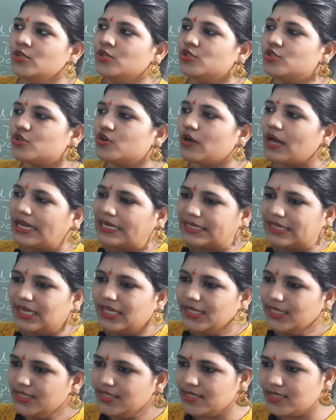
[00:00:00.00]
So at
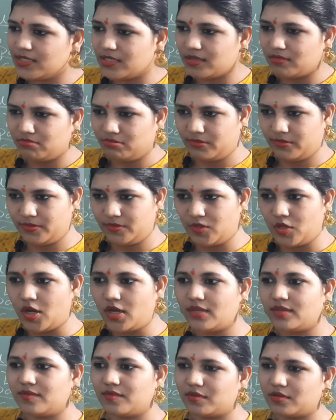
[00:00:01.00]
least
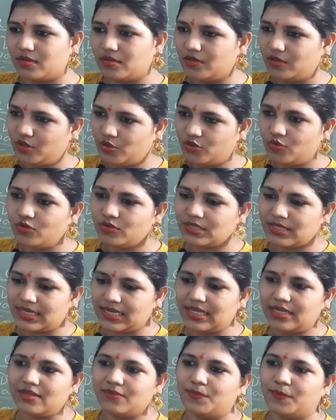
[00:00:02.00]
not you
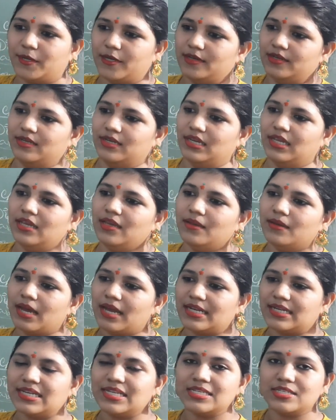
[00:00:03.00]
telling priorly,
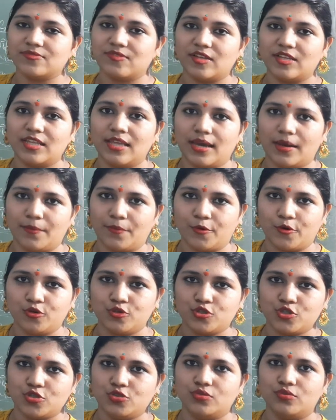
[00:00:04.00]
at least when they
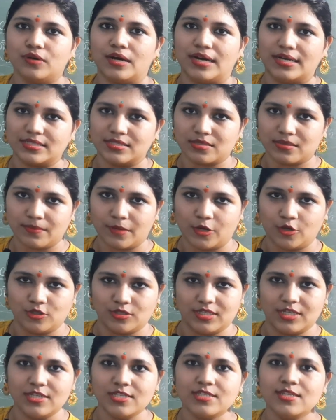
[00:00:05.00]
approach you to ask
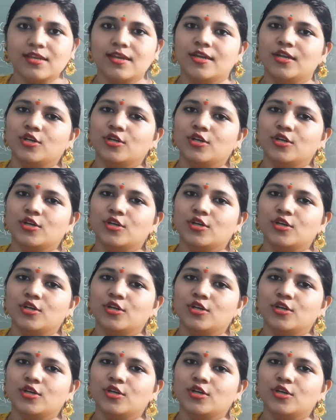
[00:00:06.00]
about this,